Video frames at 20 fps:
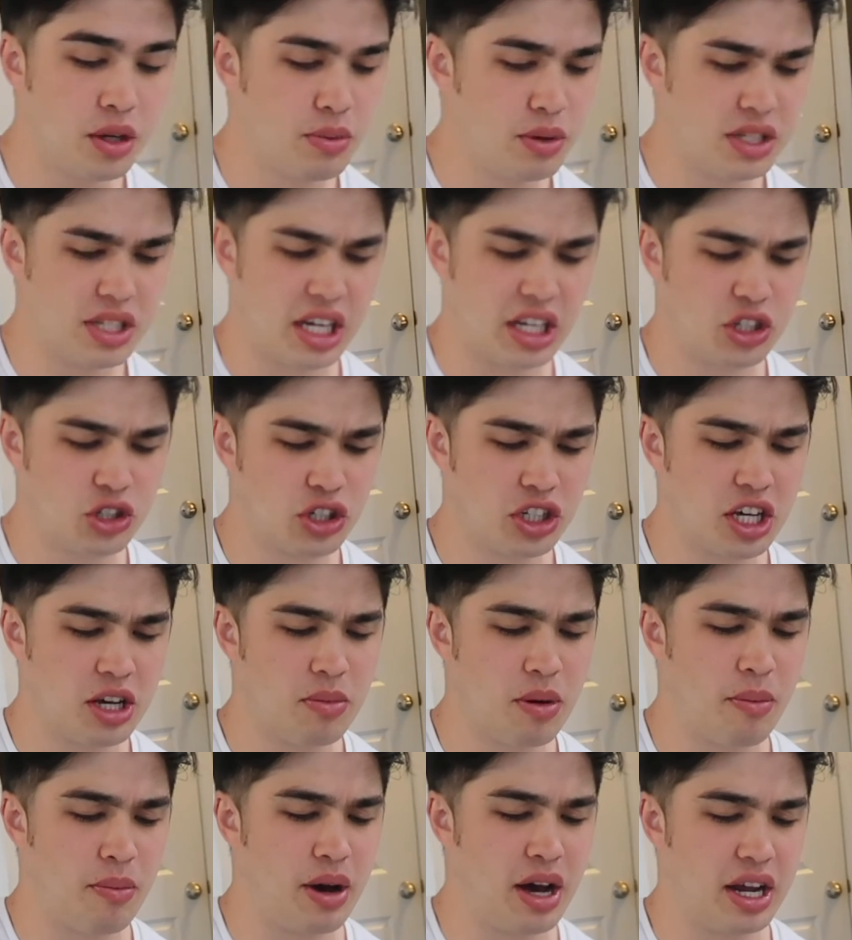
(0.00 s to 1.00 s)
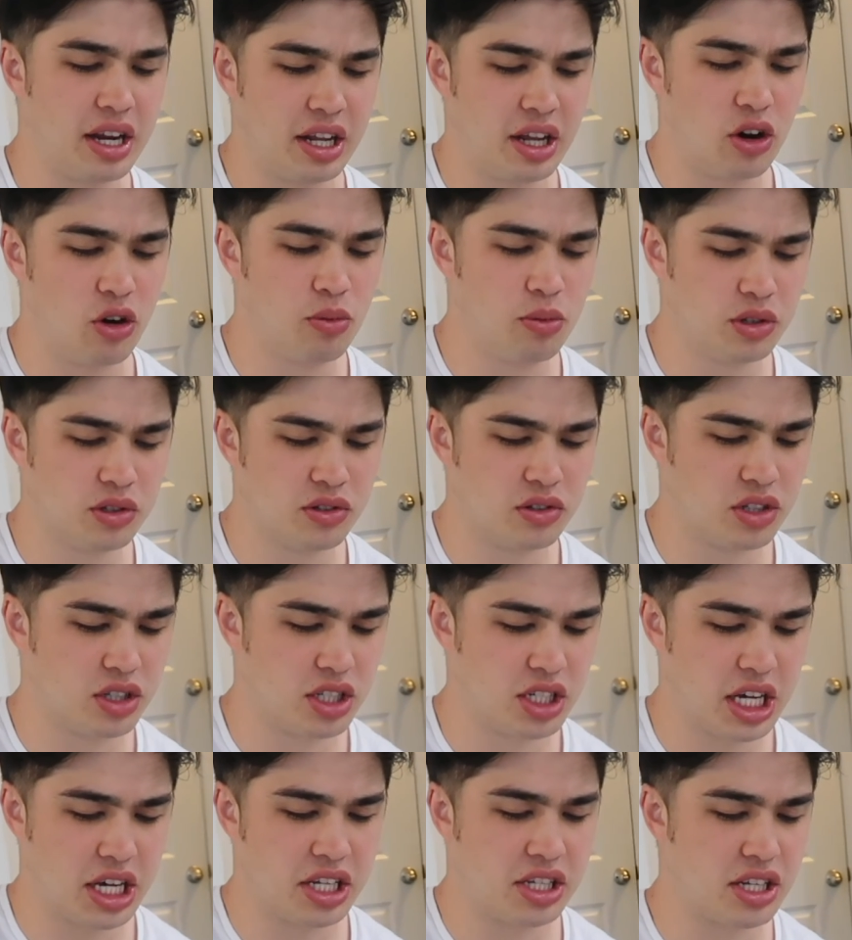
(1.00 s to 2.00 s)
It's like tricking my mind. It almost
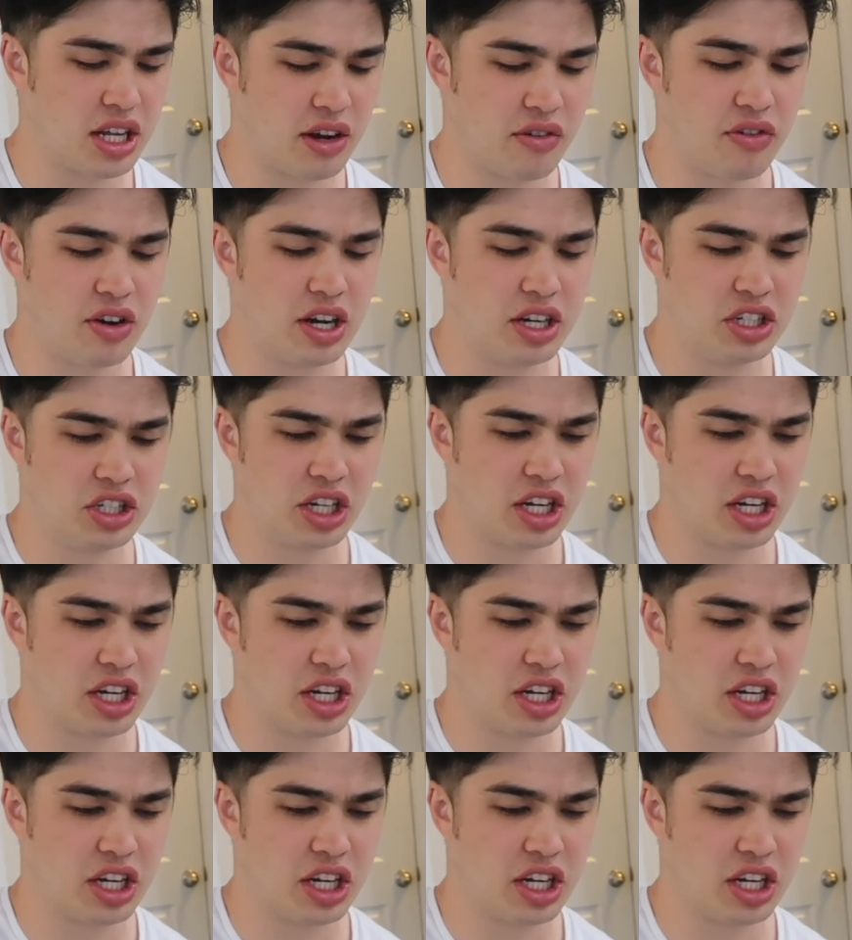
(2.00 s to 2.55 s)
tastes like fried